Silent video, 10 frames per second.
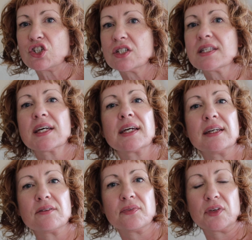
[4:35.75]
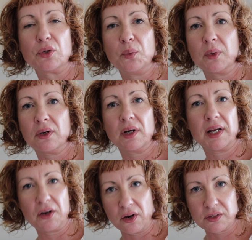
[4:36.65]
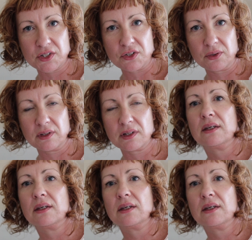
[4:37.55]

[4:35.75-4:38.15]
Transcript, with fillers: Just like if you were an art student,